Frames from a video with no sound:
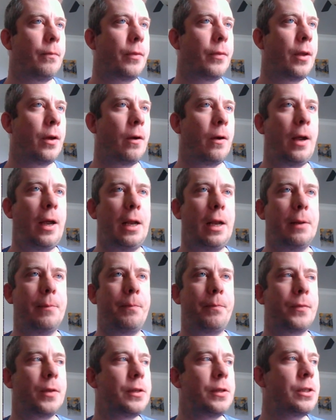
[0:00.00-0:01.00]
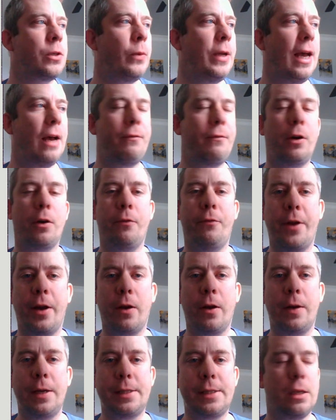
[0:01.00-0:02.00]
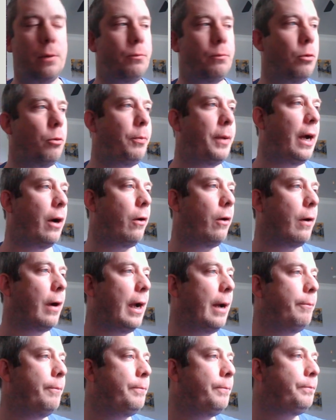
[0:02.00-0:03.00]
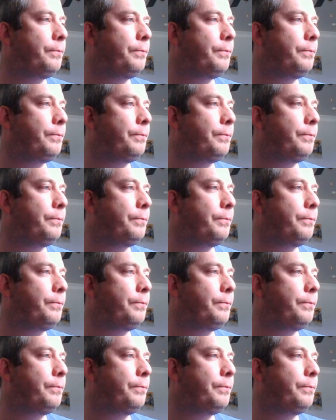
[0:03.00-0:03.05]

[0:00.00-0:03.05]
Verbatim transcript: All right. So we have our very simple Power App.